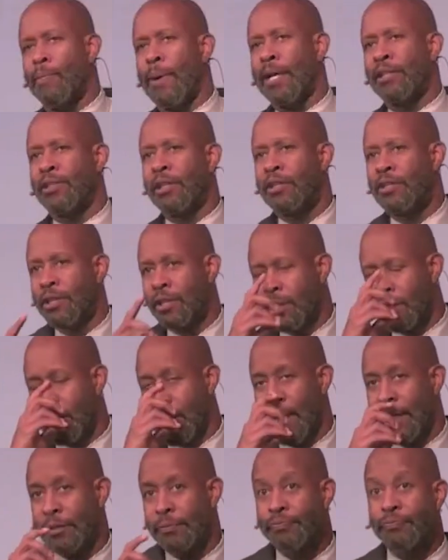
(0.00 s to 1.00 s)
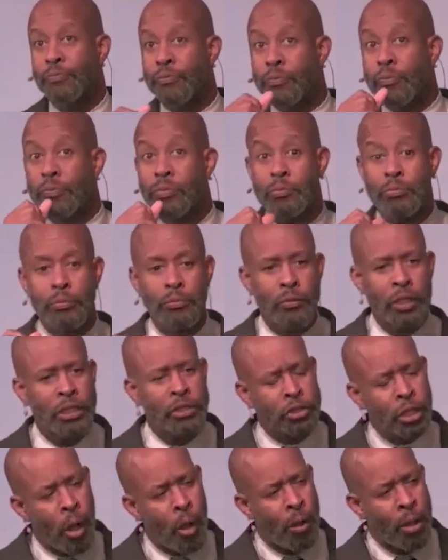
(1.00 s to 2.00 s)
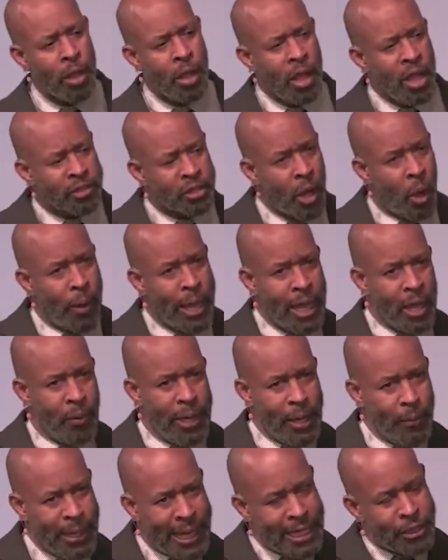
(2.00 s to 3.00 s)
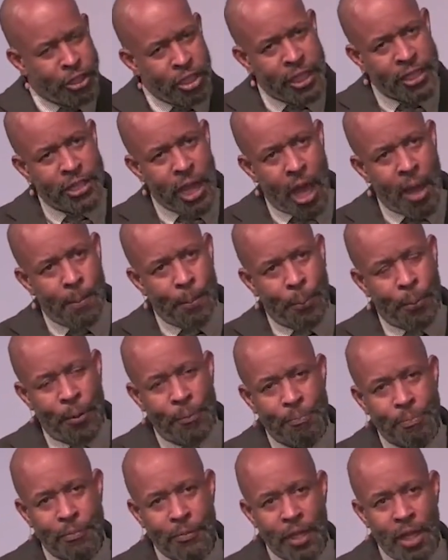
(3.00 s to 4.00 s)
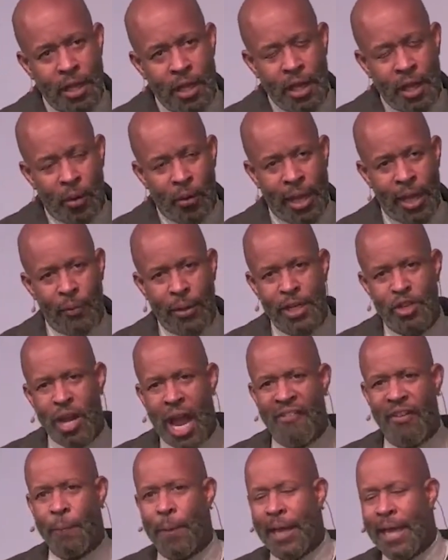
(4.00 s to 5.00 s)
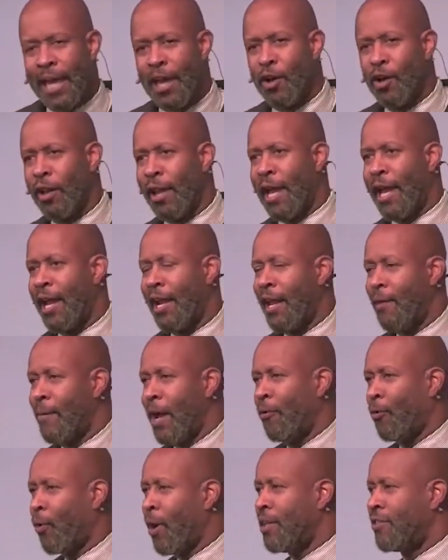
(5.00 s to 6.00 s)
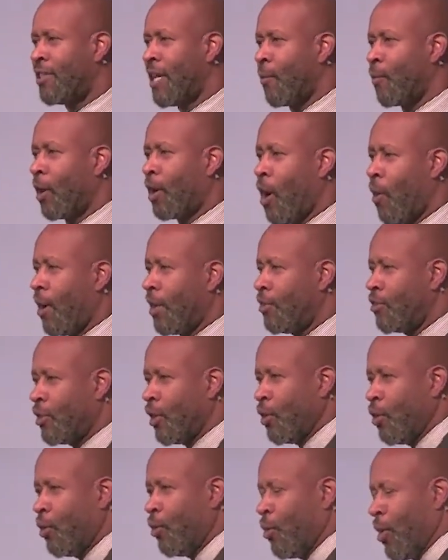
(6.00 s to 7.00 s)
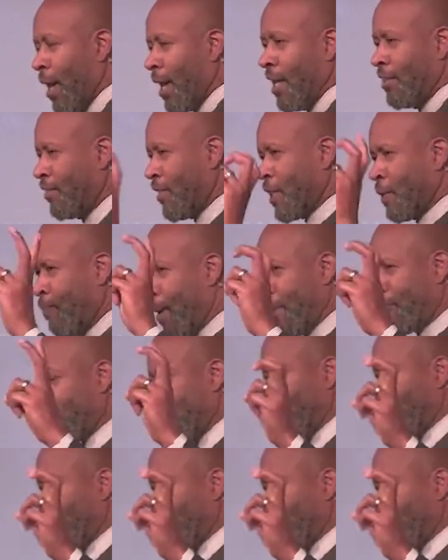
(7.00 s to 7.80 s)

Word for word: message. Right? So so we, we, we get to the dump. We, we drive up a hill, and, and my friend said we're going to, I guess, a special